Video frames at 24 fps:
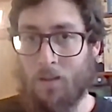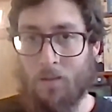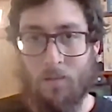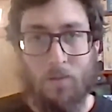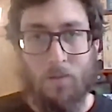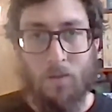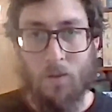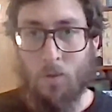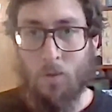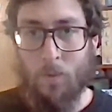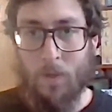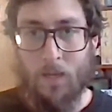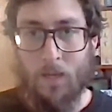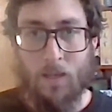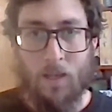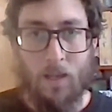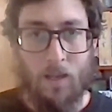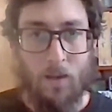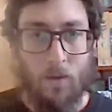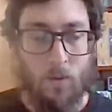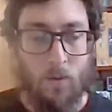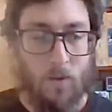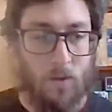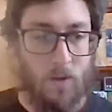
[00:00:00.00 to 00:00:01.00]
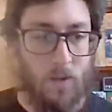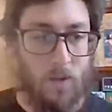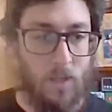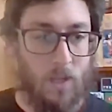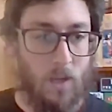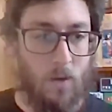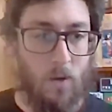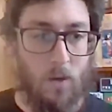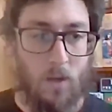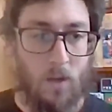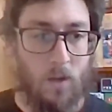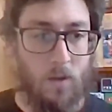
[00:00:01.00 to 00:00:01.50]
Normally they would
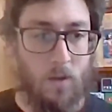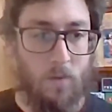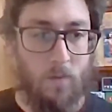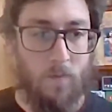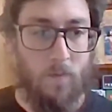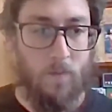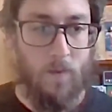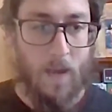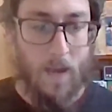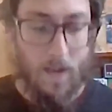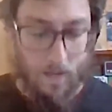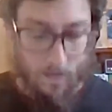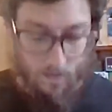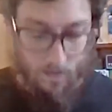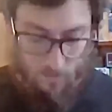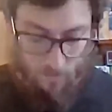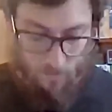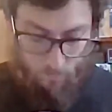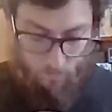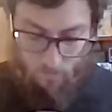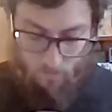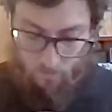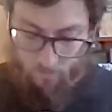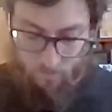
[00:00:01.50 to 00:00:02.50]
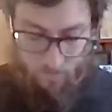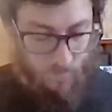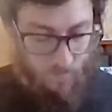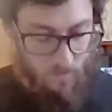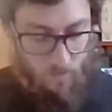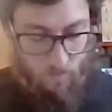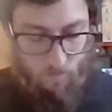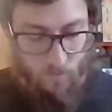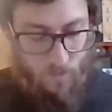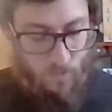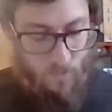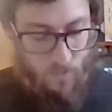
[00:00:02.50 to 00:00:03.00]
undergo a lot of edits, but for
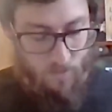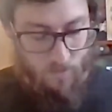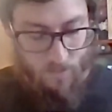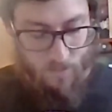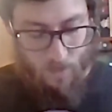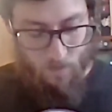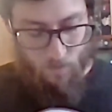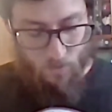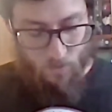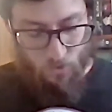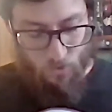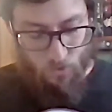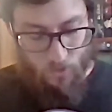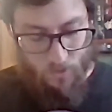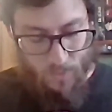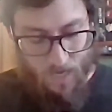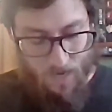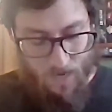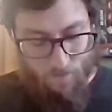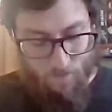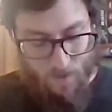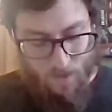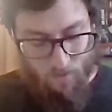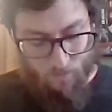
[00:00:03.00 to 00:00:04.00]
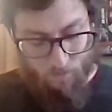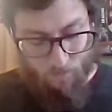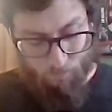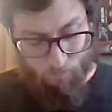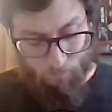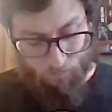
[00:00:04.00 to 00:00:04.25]
some reason that one just came out.